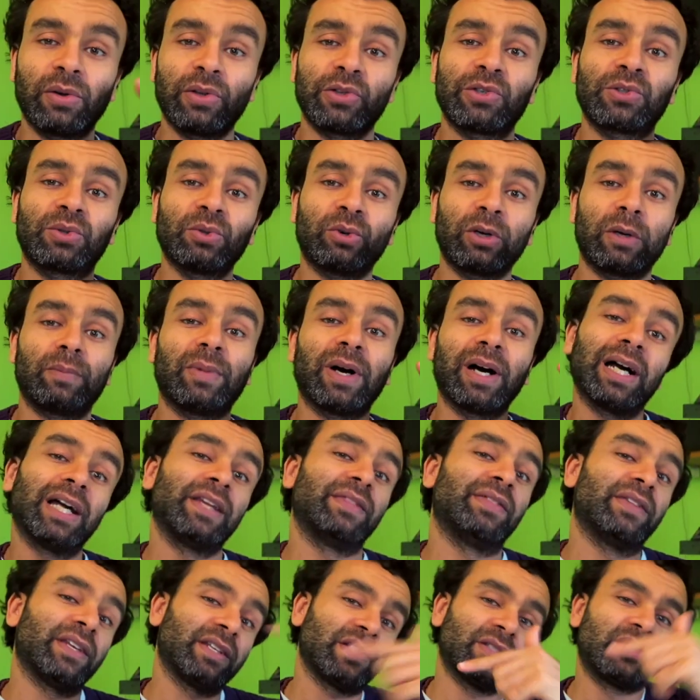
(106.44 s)
So the story
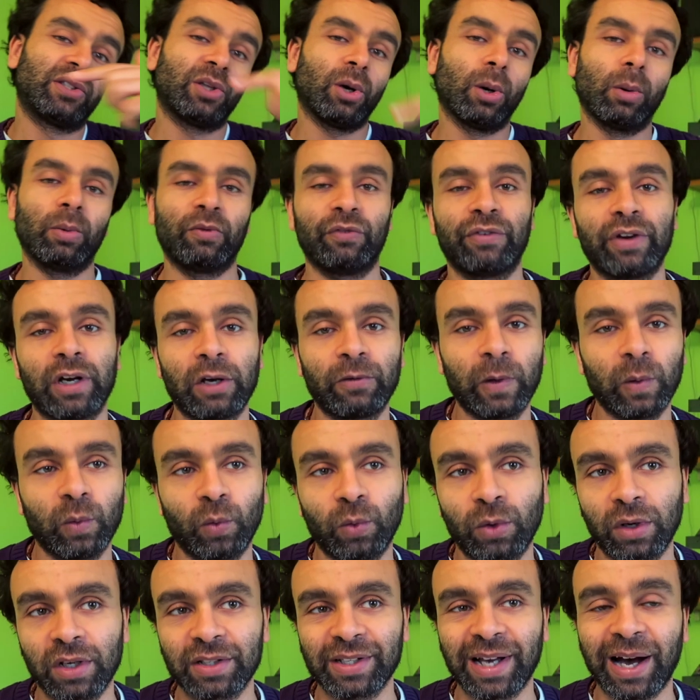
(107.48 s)
behind this dope
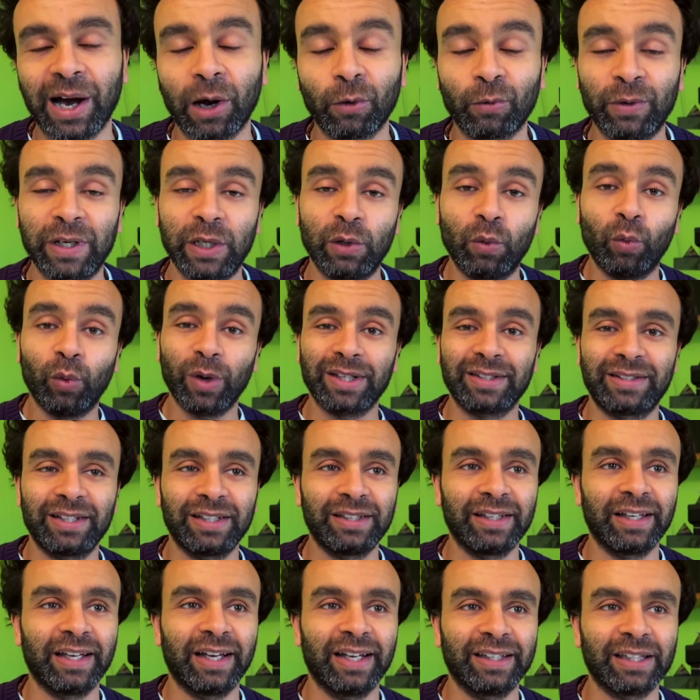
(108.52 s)
variant was I really
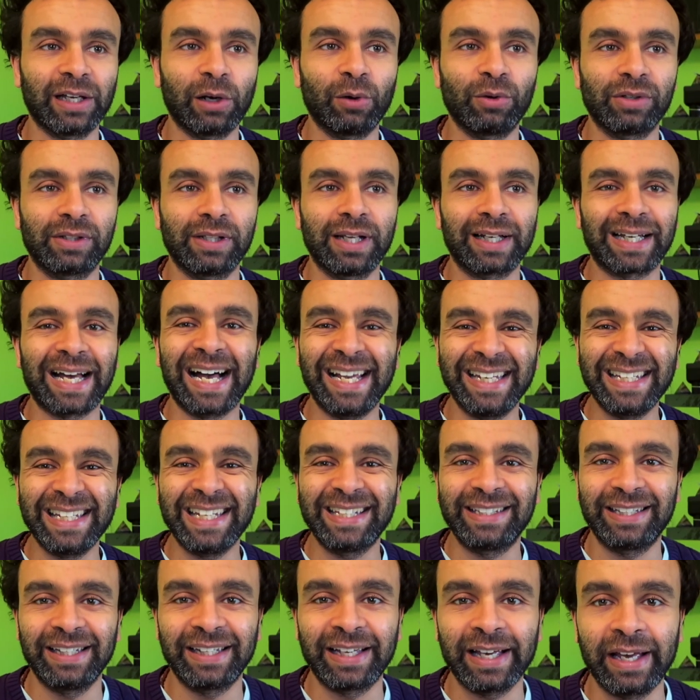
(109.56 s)
wanted it, and I was like, I
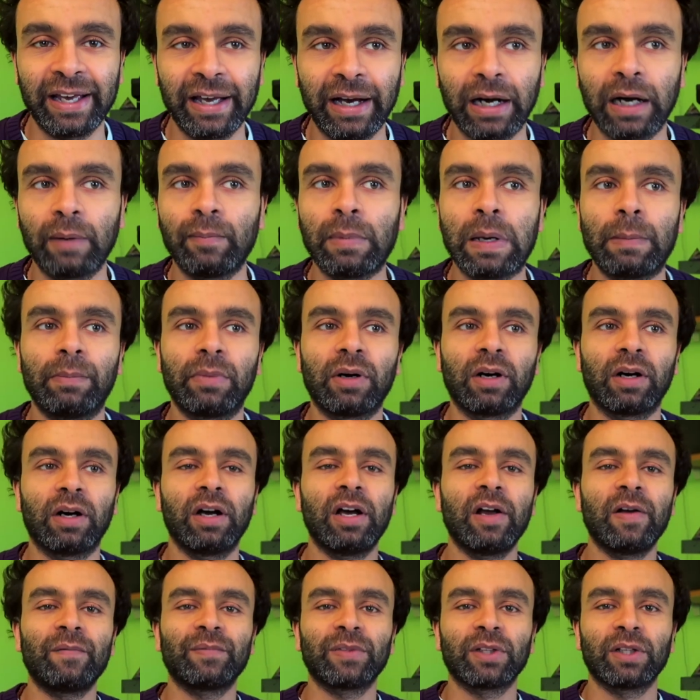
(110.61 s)
need to get it. I
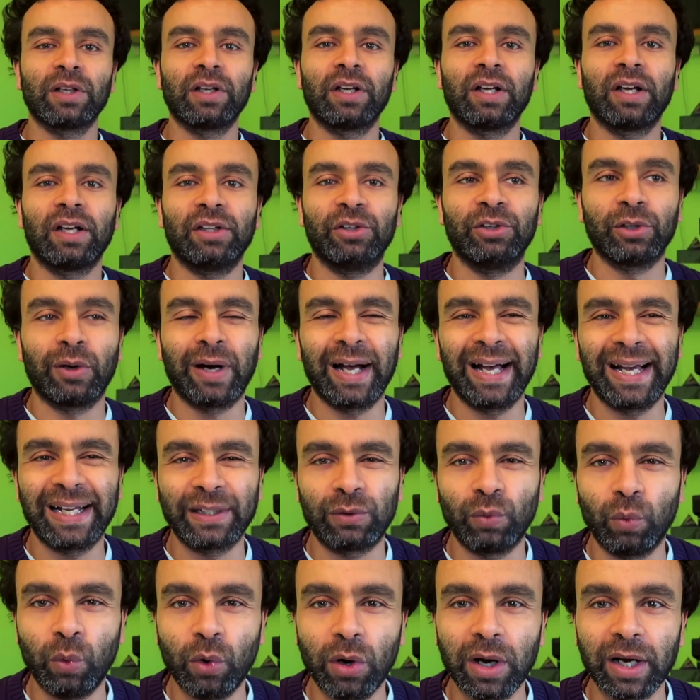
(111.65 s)
remember, you know, I
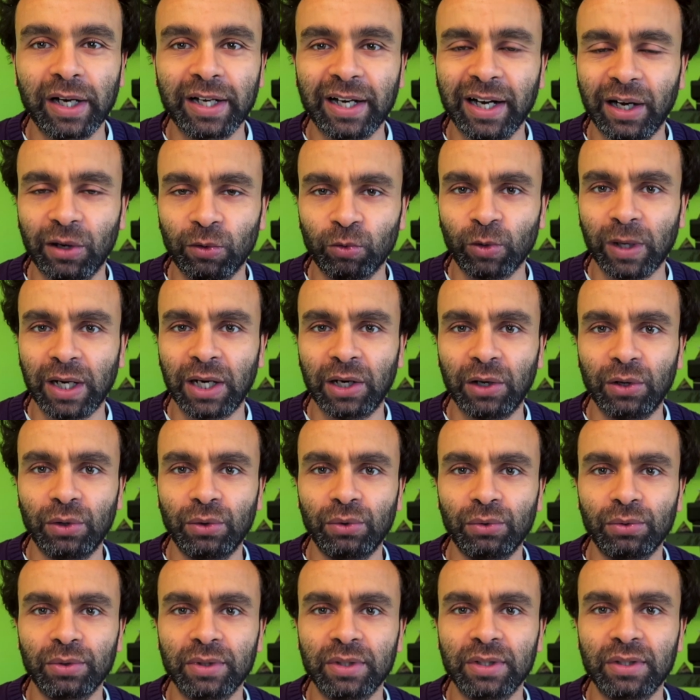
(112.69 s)
had work at
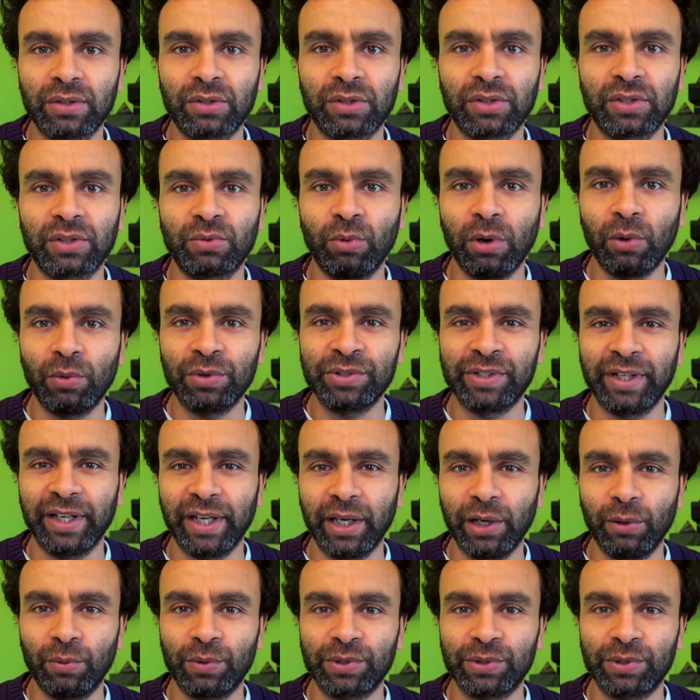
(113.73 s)
around, what was it?